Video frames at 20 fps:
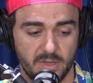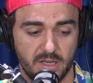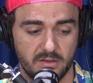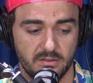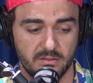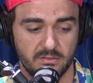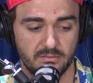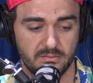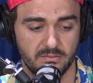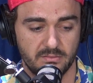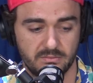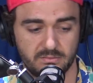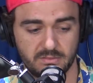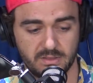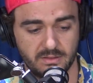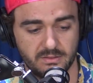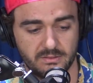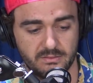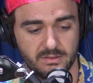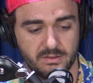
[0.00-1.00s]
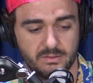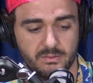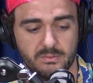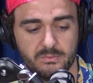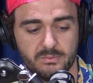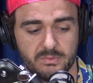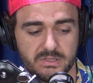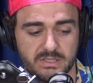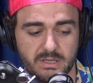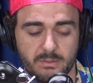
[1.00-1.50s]
But
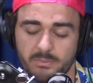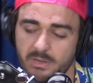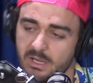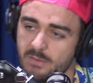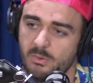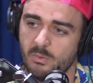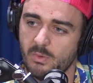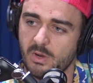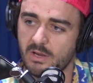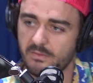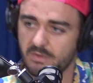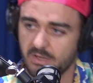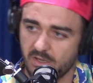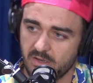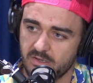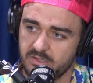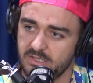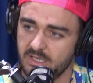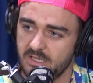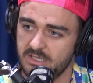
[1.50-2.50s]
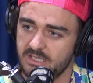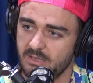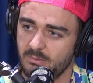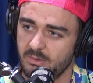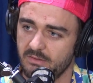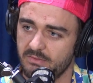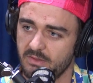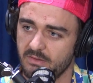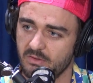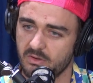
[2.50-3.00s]
some people won't even go see
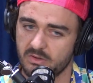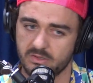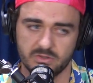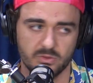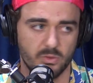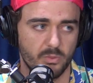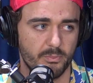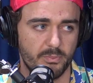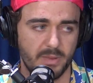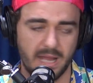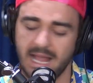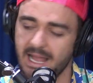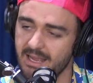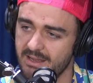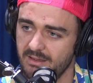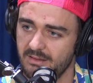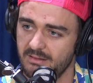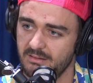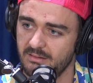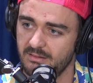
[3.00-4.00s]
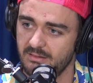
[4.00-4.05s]
someone if they've got a sore back.